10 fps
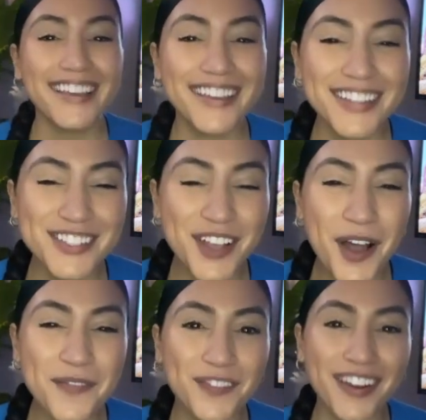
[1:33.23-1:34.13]
Good
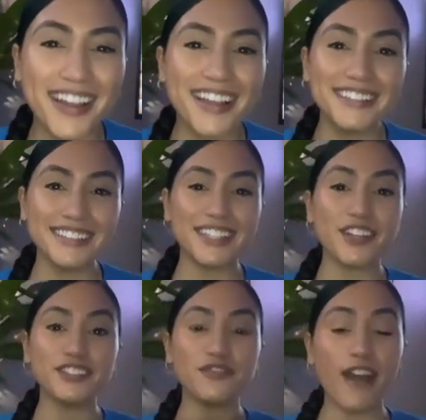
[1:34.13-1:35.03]
job, friends.
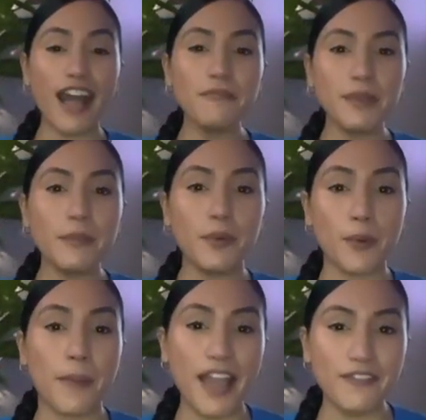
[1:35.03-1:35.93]
There's five people
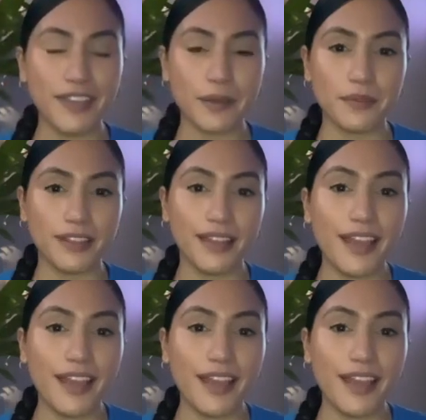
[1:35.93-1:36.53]
in my family.